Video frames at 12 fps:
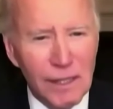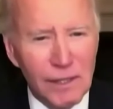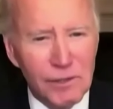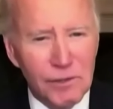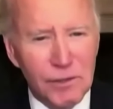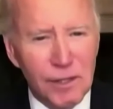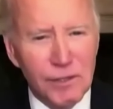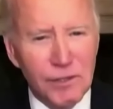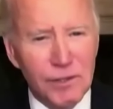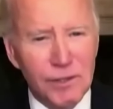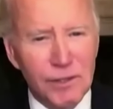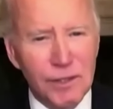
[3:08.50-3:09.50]
his
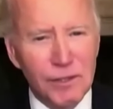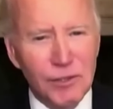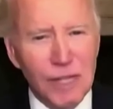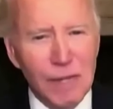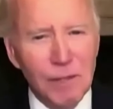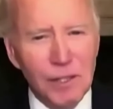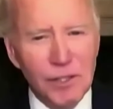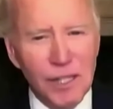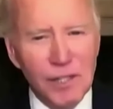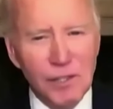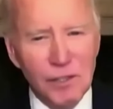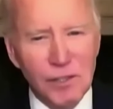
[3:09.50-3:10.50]
his his
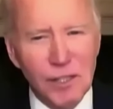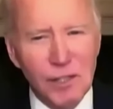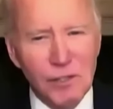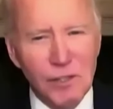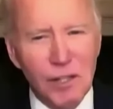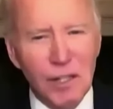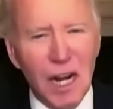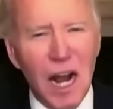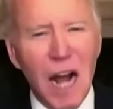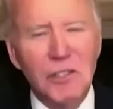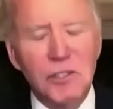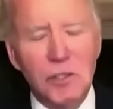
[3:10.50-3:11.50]
demonization of Latinos is
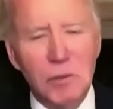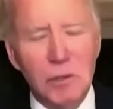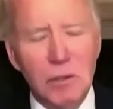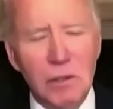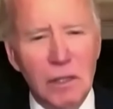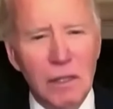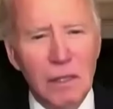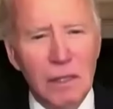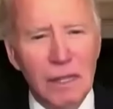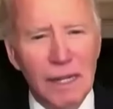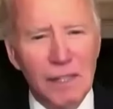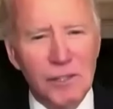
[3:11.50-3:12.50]
unconscionable,
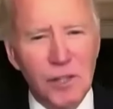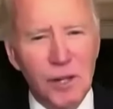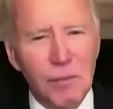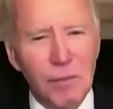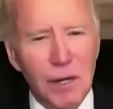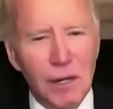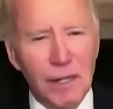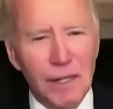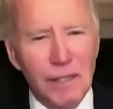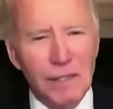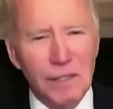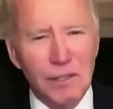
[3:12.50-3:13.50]
and it's
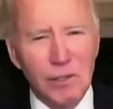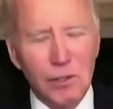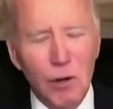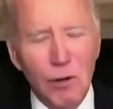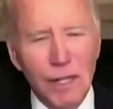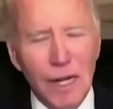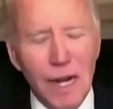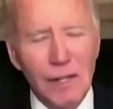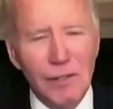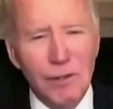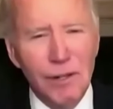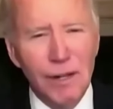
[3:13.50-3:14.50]
un-American. It's totally
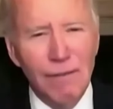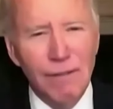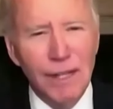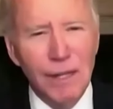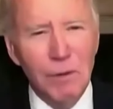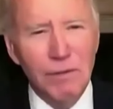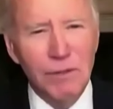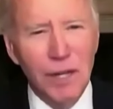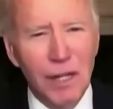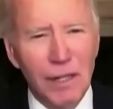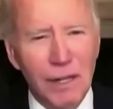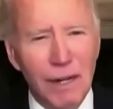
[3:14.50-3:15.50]
contrary to everything we've
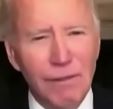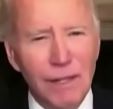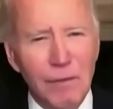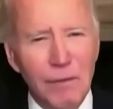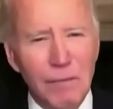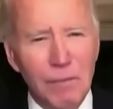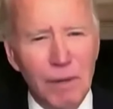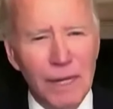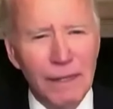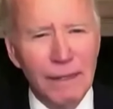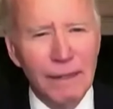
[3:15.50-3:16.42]
done, everything we've been.